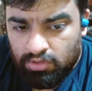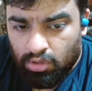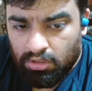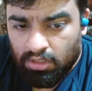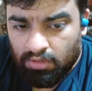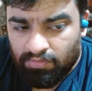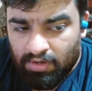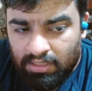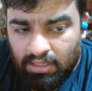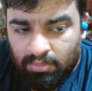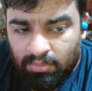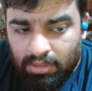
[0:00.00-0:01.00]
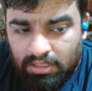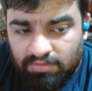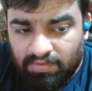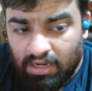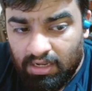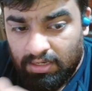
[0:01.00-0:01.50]
not conflicting because
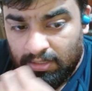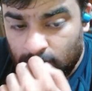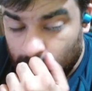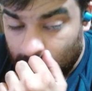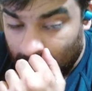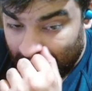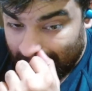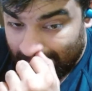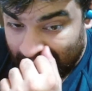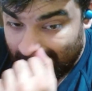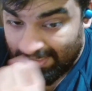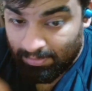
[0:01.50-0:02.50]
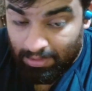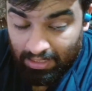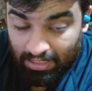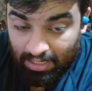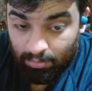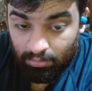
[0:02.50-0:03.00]
Villa Newcastle is a big
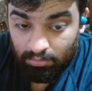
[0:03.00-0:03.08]
game.